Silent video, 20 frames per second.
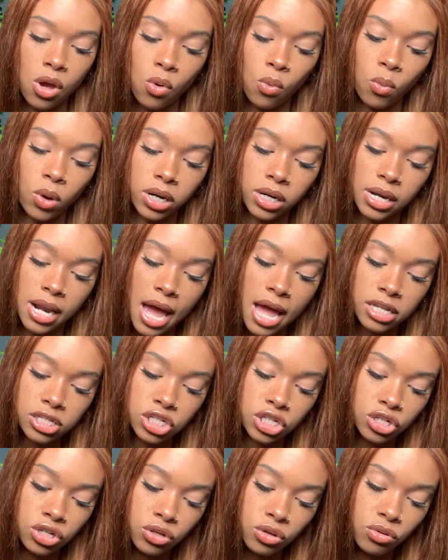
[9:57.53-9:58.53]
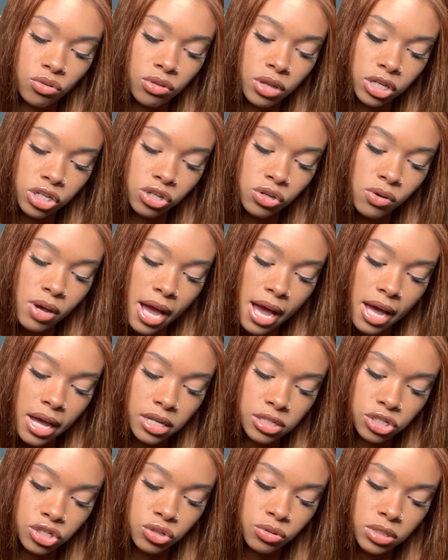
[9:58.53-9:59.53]
what not to do than you
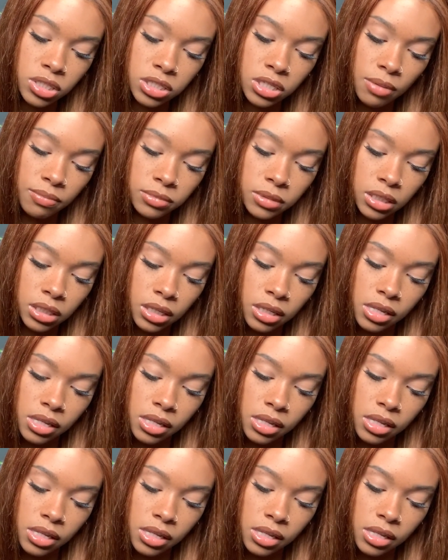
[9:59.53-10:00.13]
guys doing something